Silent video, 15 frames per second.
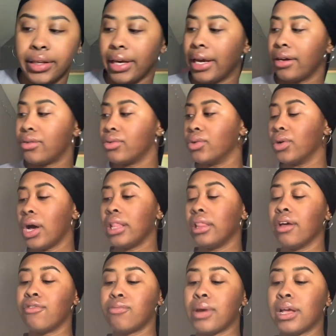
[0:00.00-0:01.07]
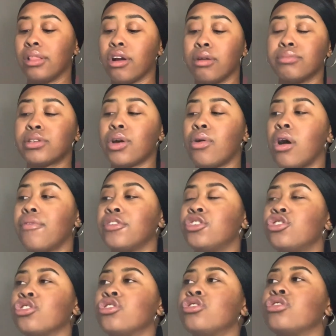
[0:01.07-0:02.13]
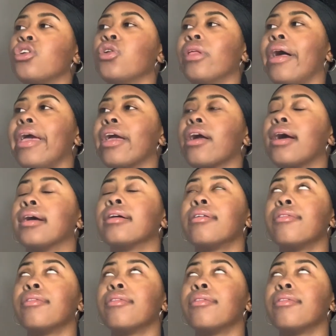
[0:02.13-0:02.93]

Okay, cool. I love when my alarms go off. It's just so like